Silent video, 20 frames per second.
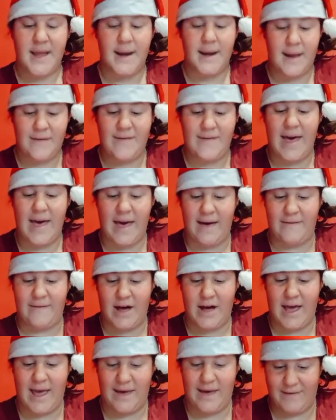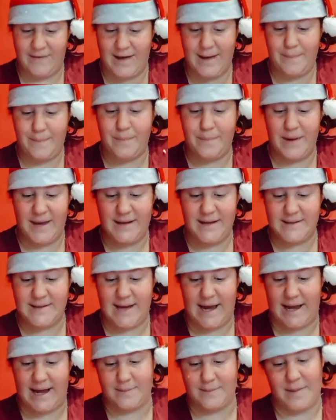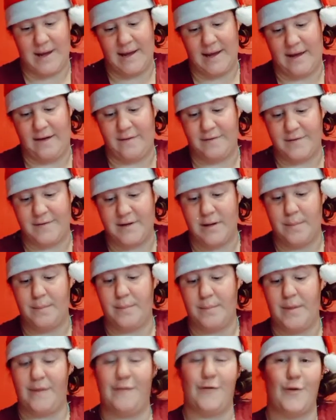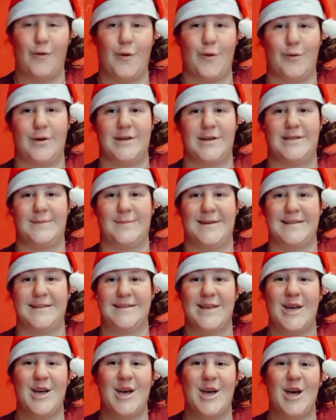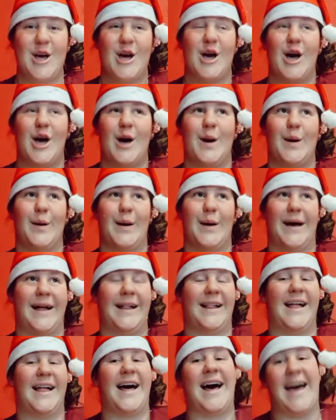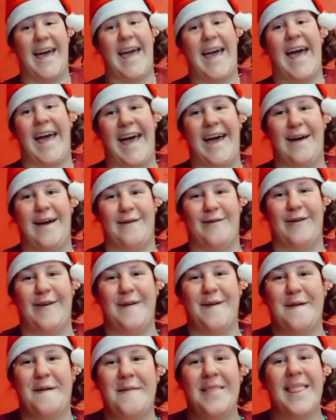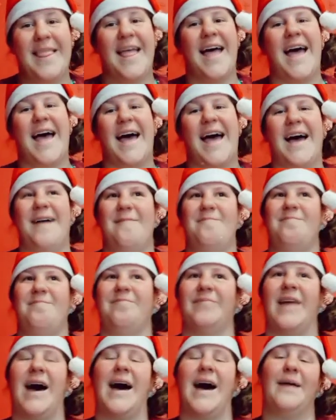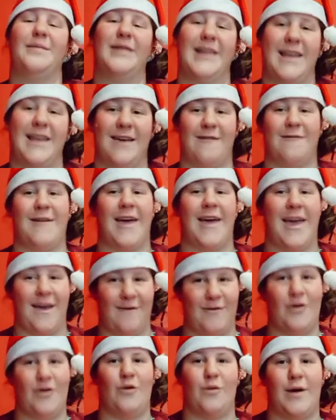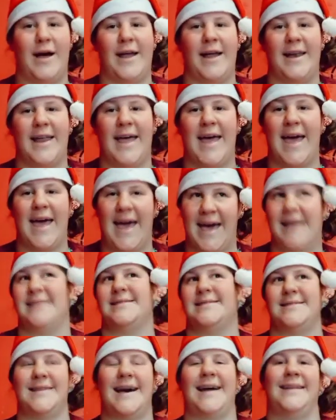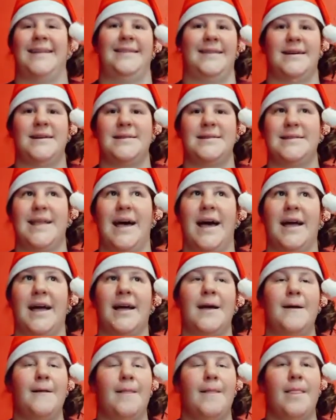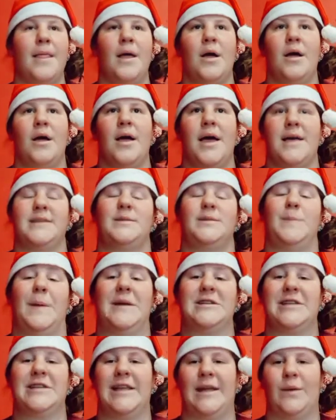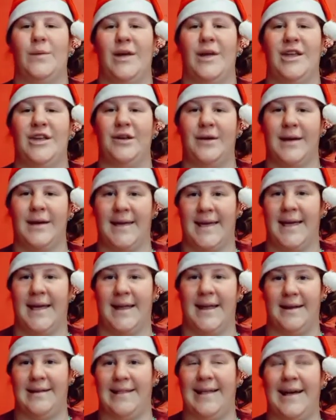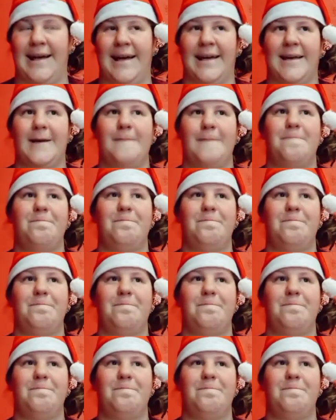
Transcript: Never have I ever picked at my gift before Christmas. Well, I have. I believe everyone has done this. Like, especially when you're a kid. Like,